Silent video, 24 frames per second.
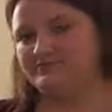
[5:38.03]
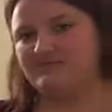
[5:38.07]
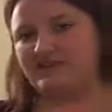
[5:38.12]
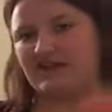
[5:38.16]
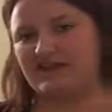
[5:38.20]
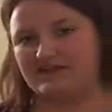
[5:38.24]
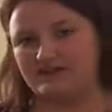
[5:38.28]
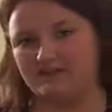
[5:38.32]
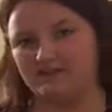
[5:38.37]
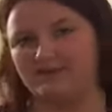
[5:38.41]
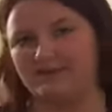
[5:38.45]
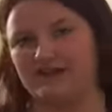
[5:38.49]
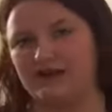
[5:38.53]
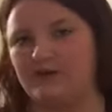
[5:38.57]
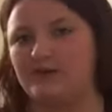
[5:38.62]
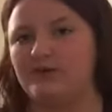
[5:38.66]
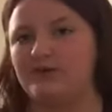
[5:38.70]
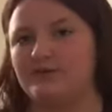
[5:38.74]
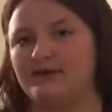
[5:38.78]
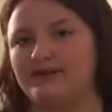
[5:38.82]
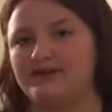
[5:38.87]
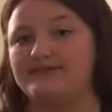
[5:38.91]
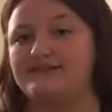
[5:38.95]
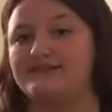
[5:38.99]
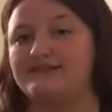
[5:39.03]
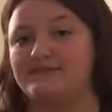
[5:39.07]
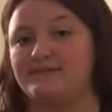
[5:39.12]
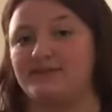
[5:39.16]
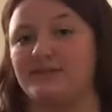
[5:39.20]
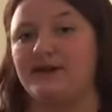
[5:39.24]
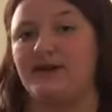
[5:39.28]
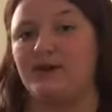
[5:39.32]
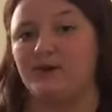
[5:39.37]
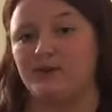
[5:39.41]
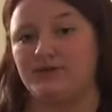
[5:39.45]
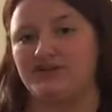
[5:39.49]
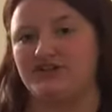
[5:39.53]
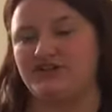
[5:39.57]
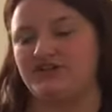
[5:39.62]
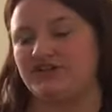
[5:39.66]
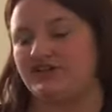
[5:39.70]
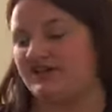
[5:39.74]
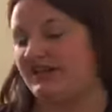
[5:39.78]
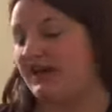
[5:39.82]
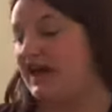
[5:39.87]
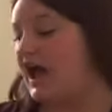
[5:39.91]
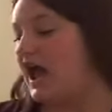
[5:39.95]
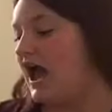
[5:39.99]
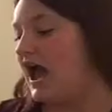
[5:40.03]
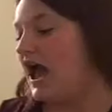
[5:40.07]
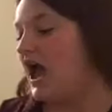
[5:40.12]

That's what they were meant to be originally.